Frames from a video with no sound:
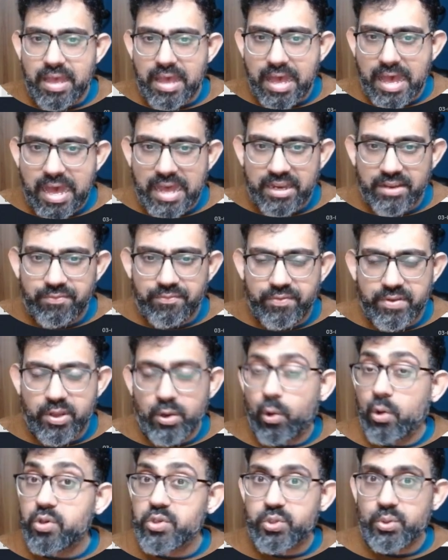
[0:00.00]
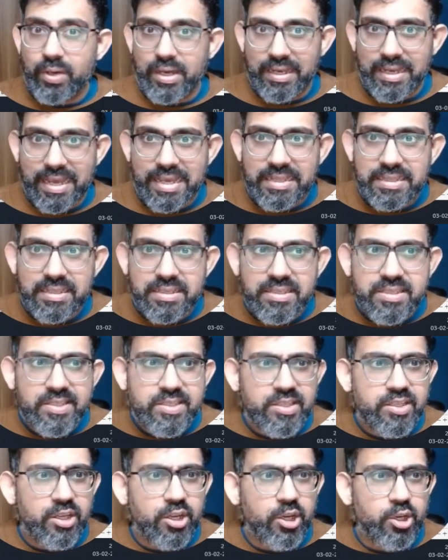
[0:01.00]
and if we also align
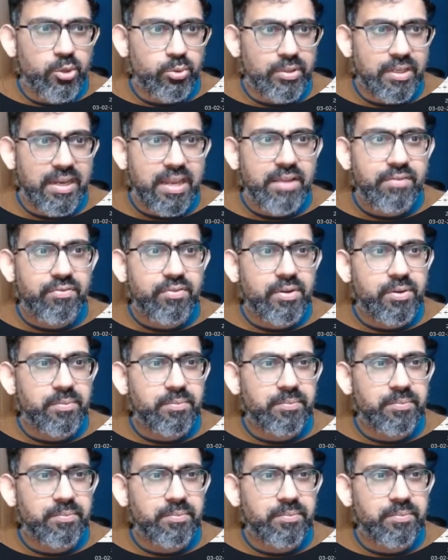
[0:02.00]
this to the left,